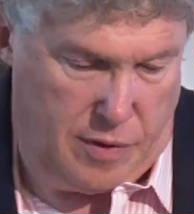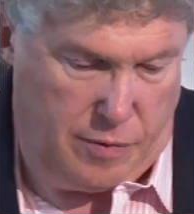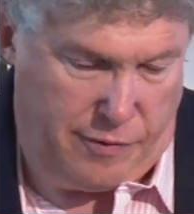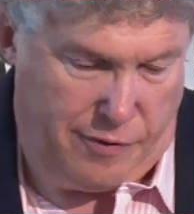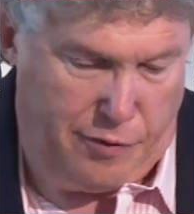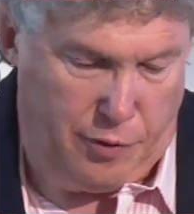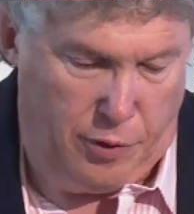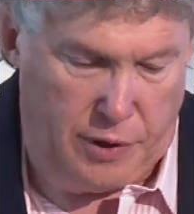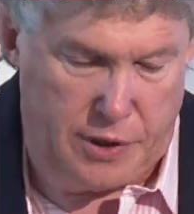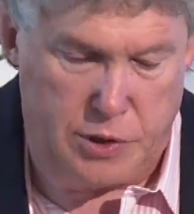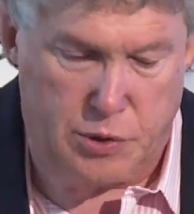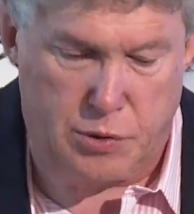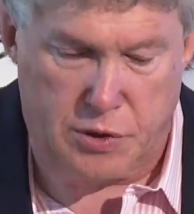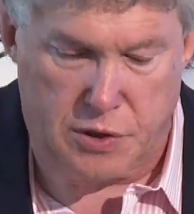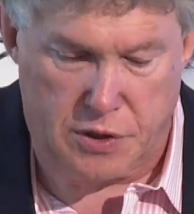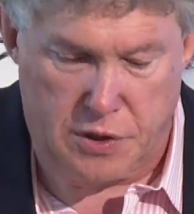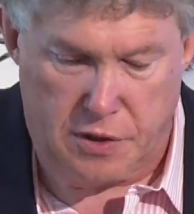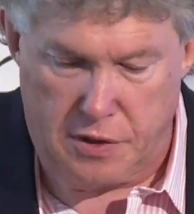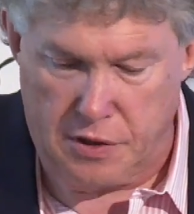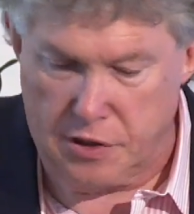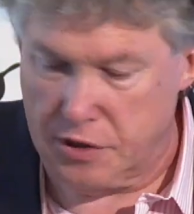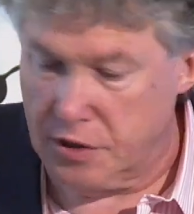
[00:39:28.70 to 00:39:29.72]
full
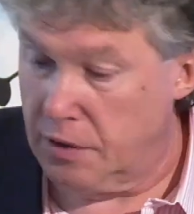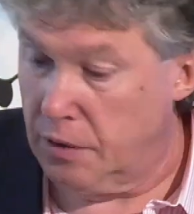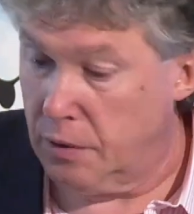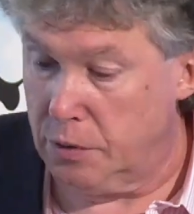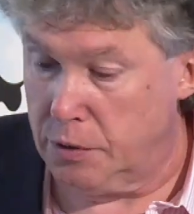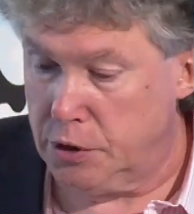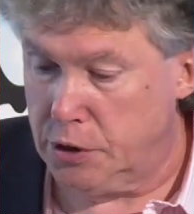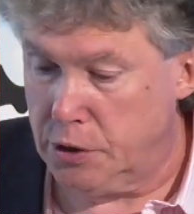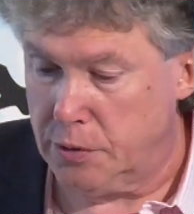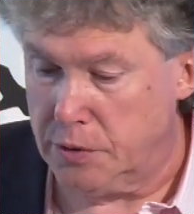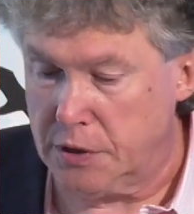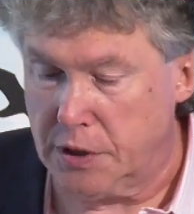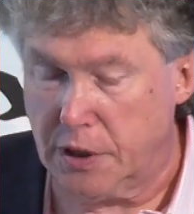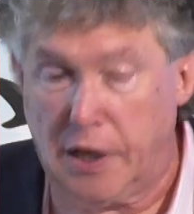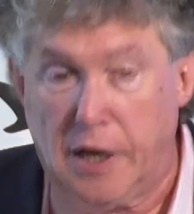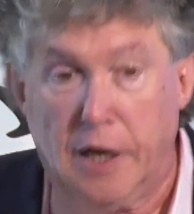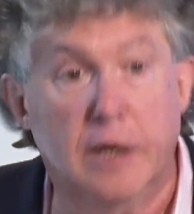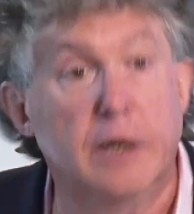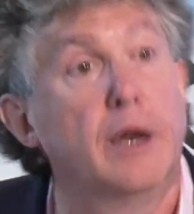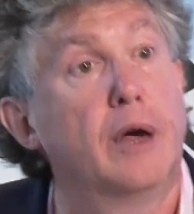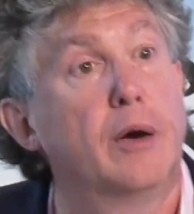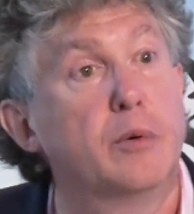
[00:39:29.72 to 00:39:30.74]
interest of disclosure as a
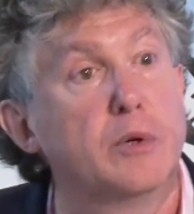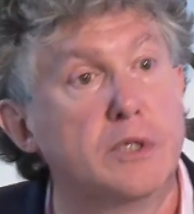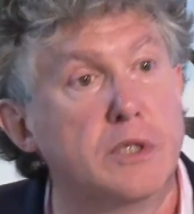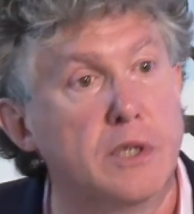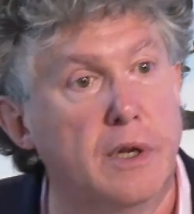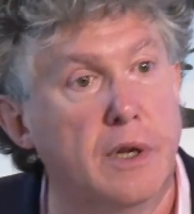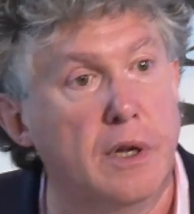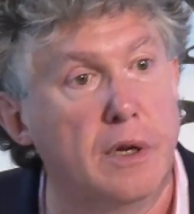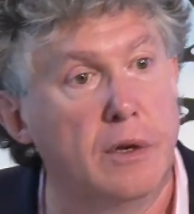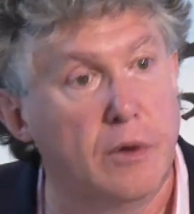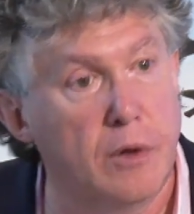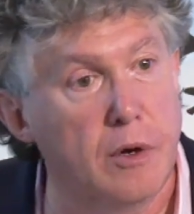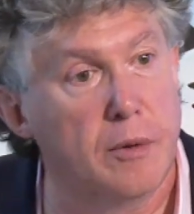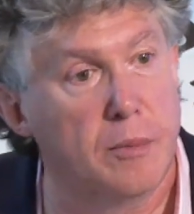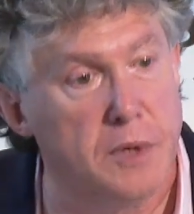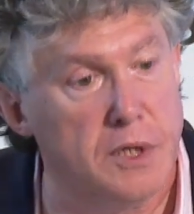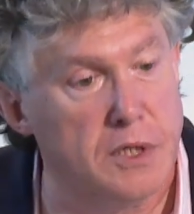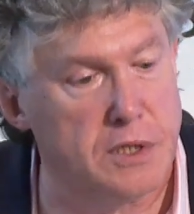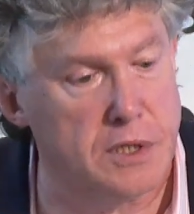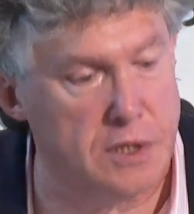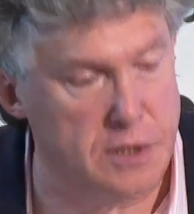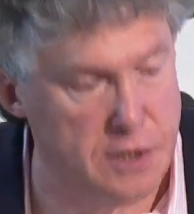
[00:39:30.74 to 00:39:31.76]
kid, I was an
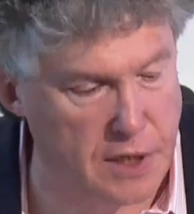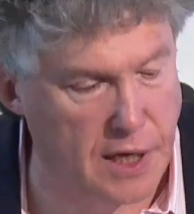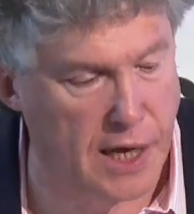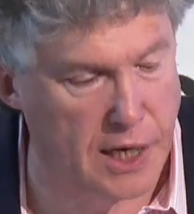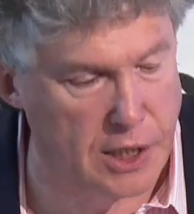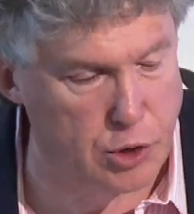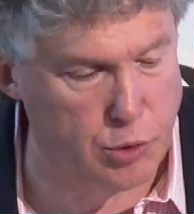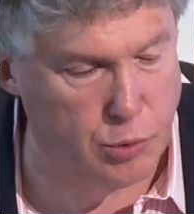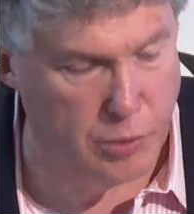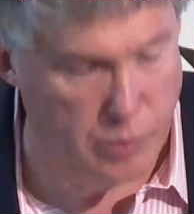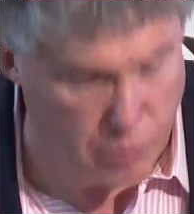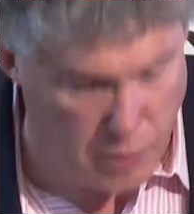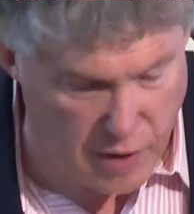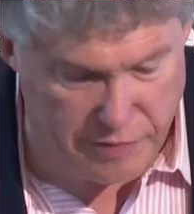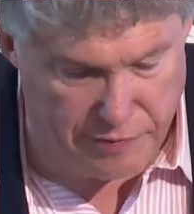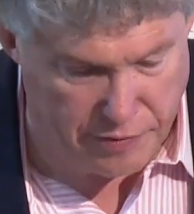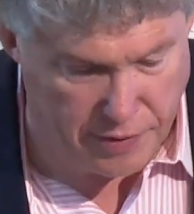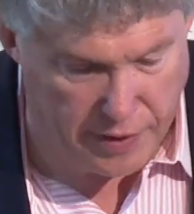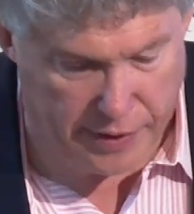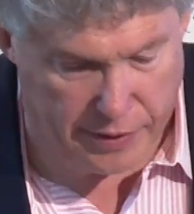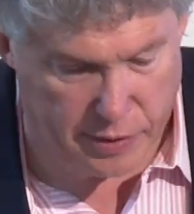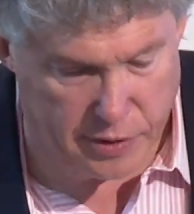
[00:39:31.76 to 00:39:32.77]
enormous Saskatchewan
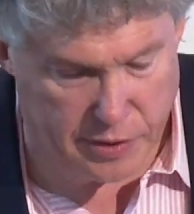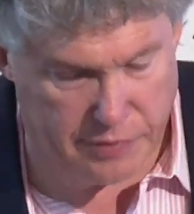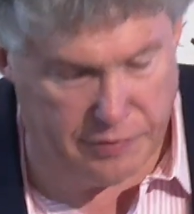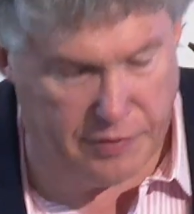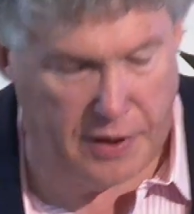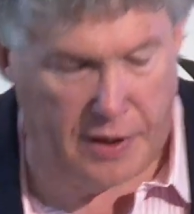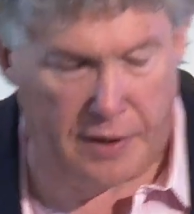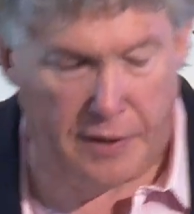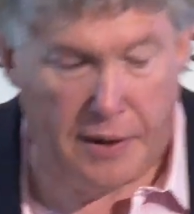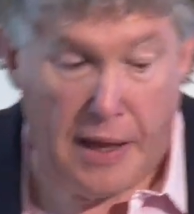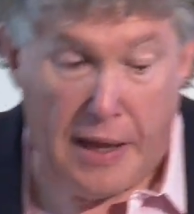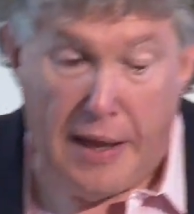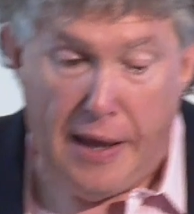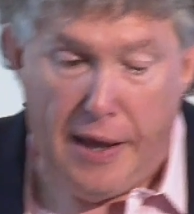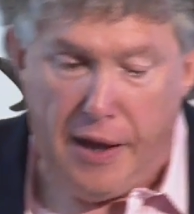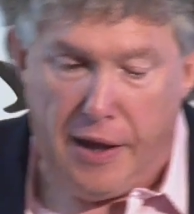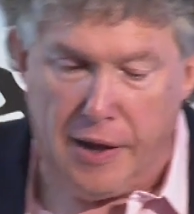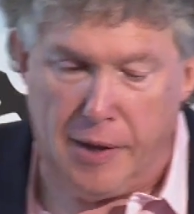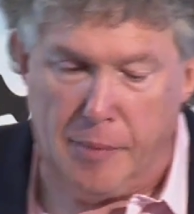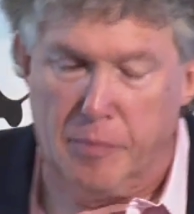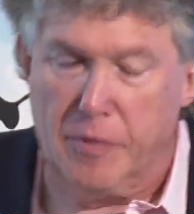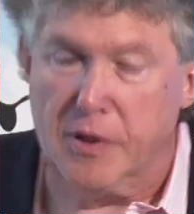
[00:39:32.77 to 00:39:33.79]
Roughriders fan.
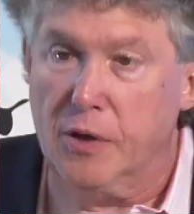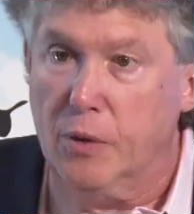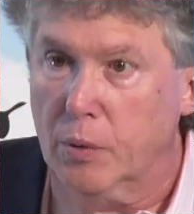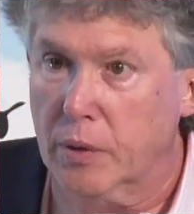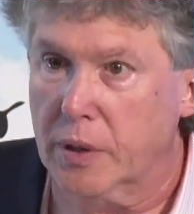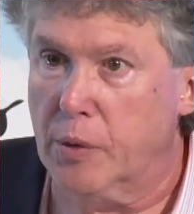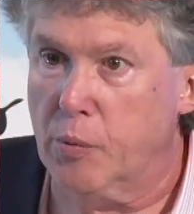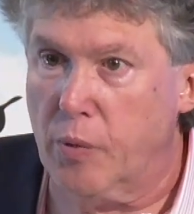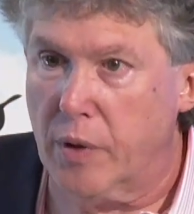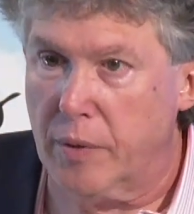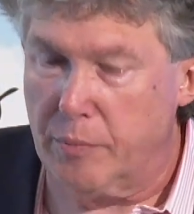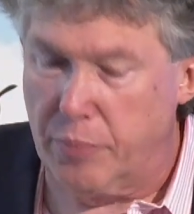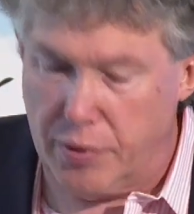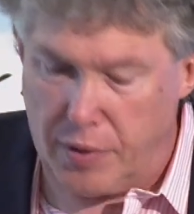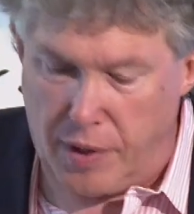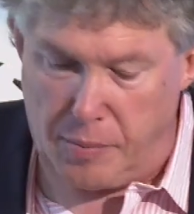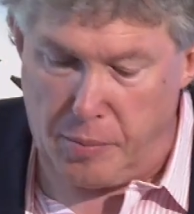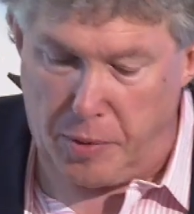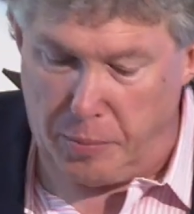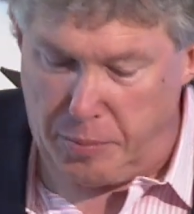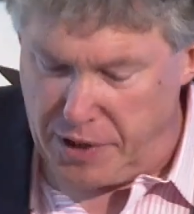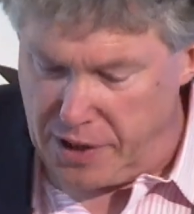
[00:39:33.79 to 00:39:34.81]
The only one
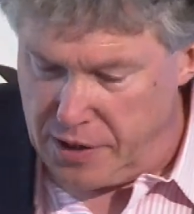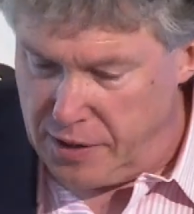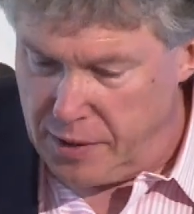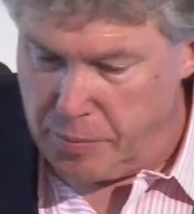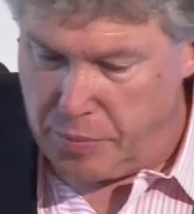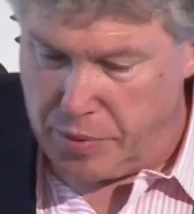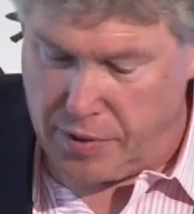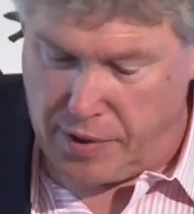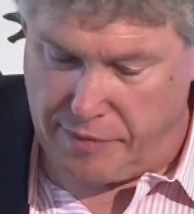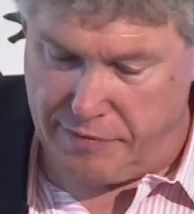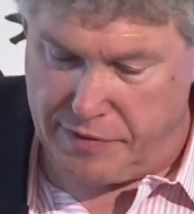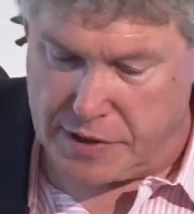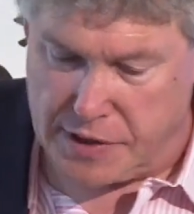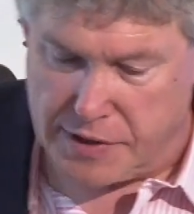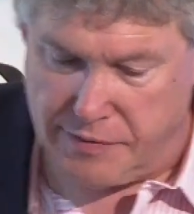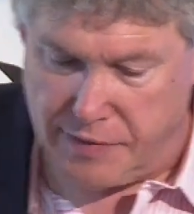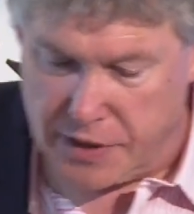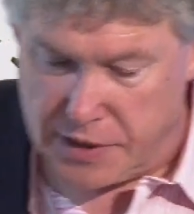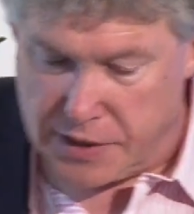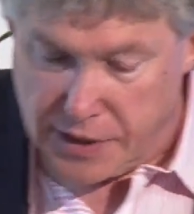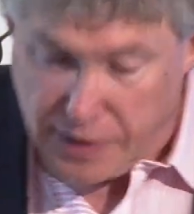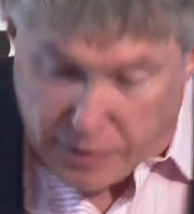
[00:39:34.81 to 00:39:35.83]
probably in the province
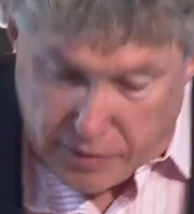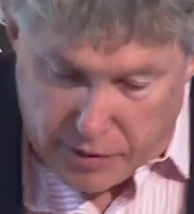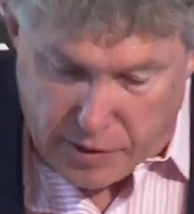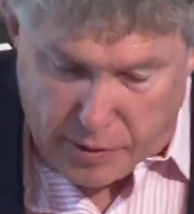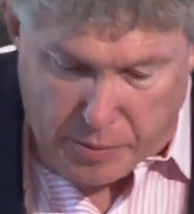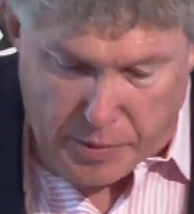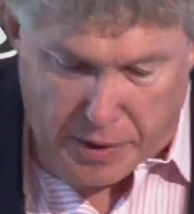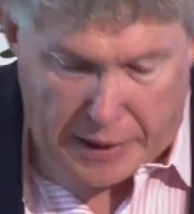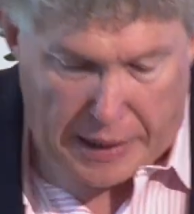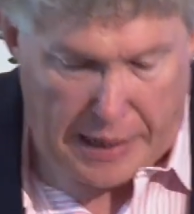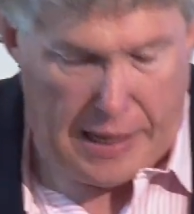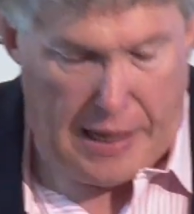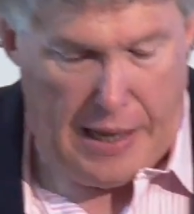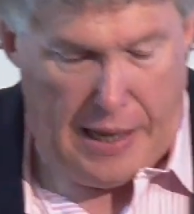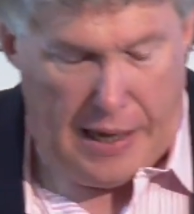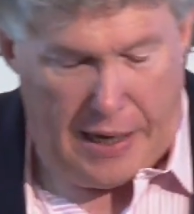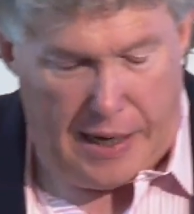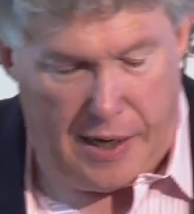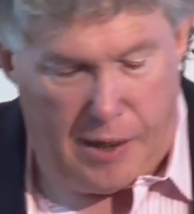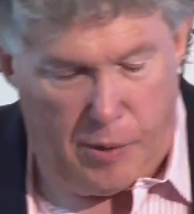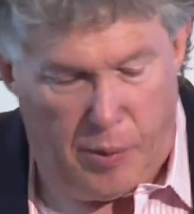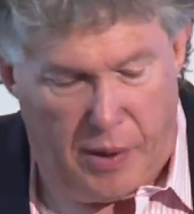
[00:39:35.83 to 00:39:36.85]
of Ontario, but
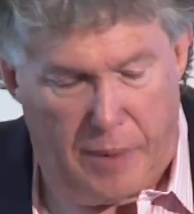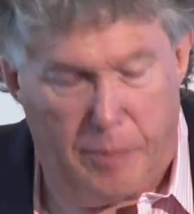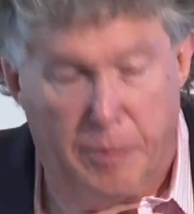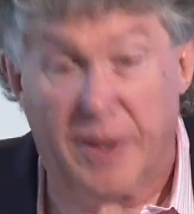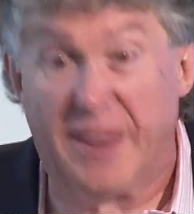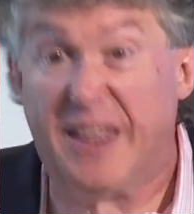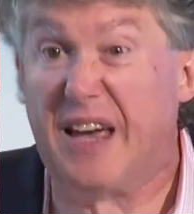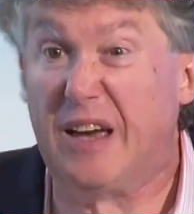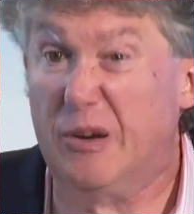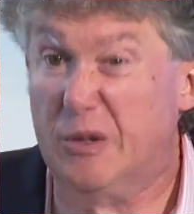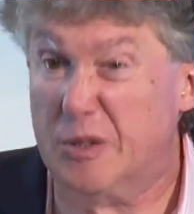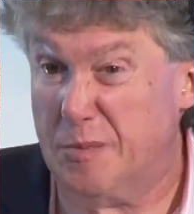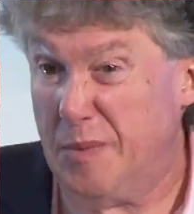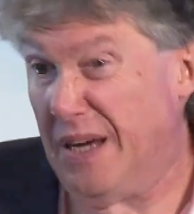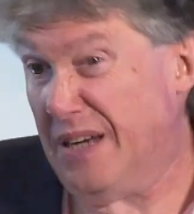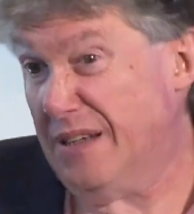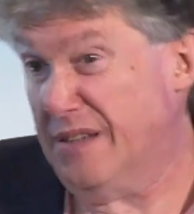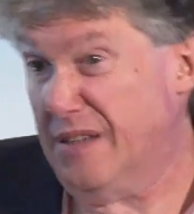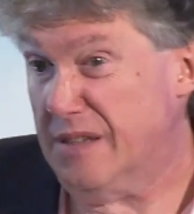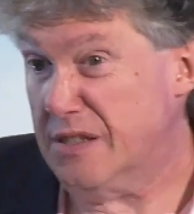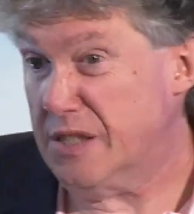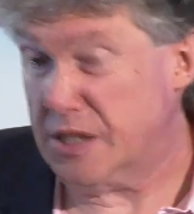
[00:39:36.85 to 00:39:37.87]
anyway, but that goes
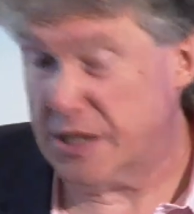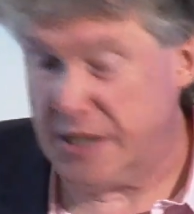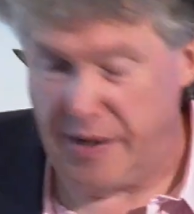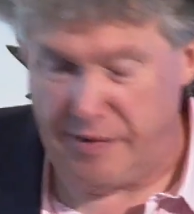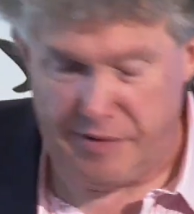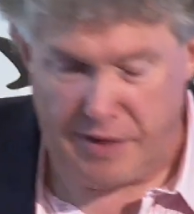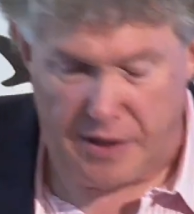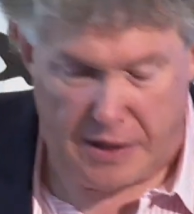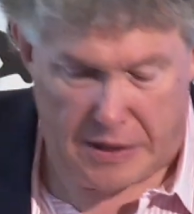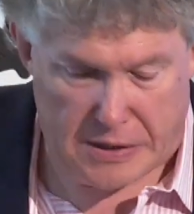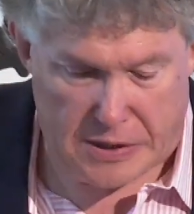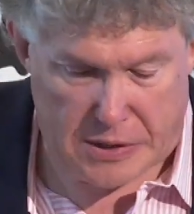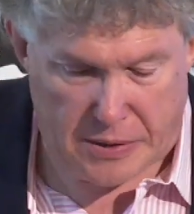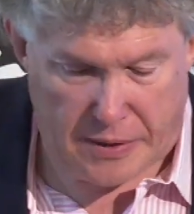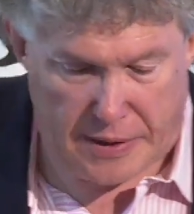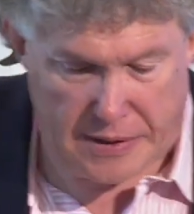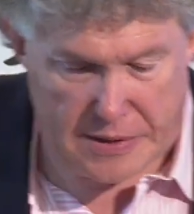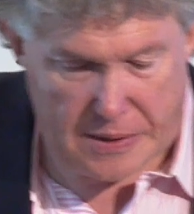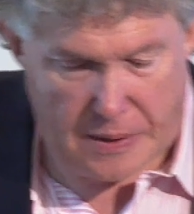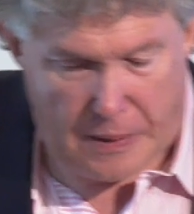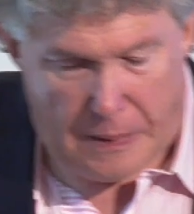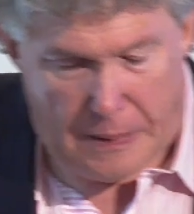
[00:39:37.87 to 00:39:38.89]
back to the 70s,
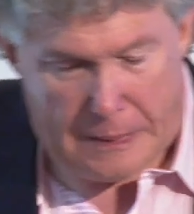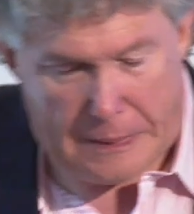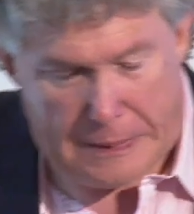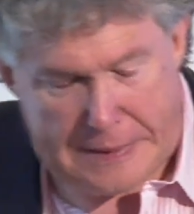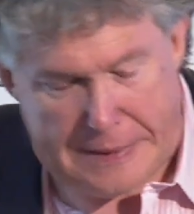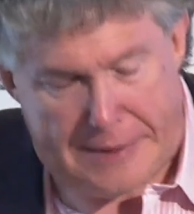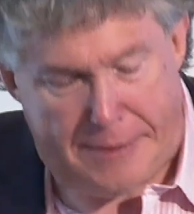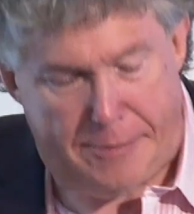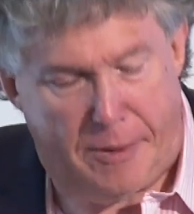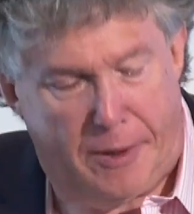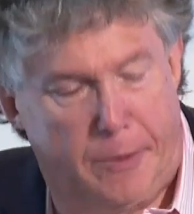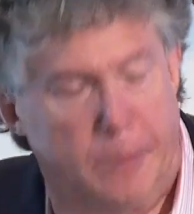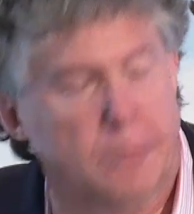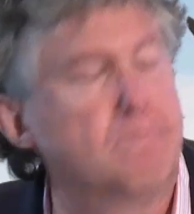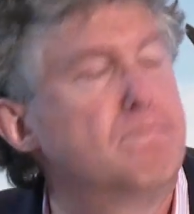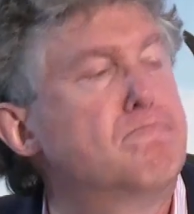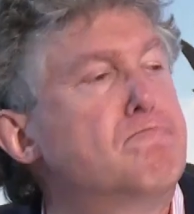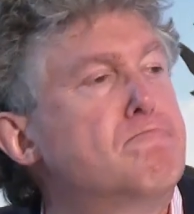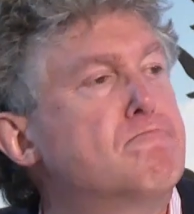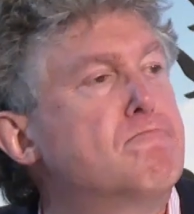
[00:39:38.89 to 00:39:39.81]
so that's a long time ago.